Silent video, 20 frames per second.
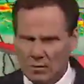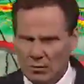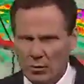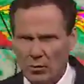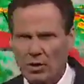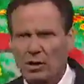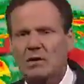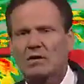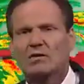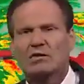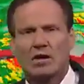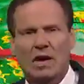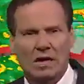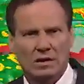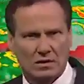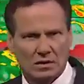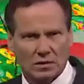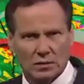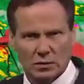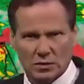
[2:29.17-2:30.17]
Pretty good
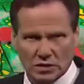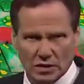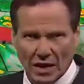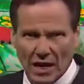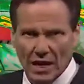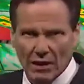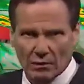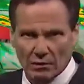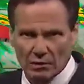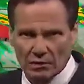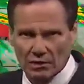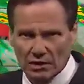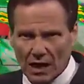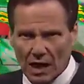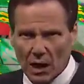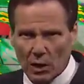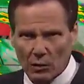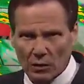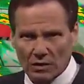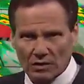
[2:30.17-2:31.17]
chances for scattered
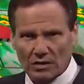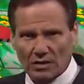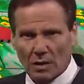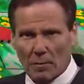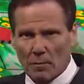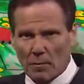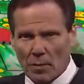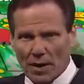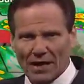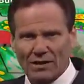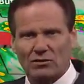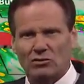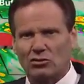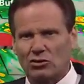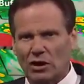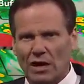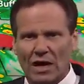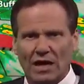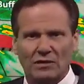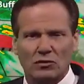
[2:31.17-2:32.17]
showers. The best
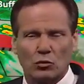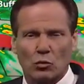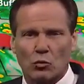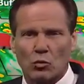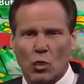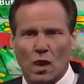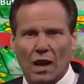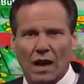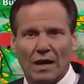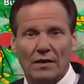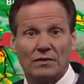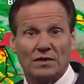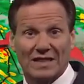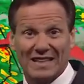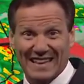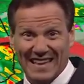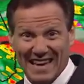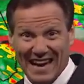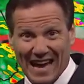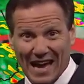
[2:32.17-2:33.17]
chance arrives
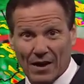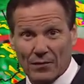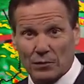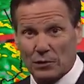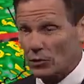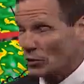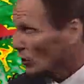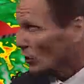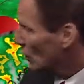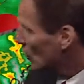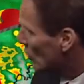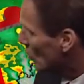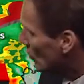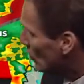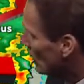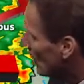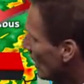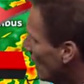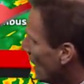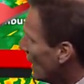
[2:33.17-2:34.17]
in the afternoon,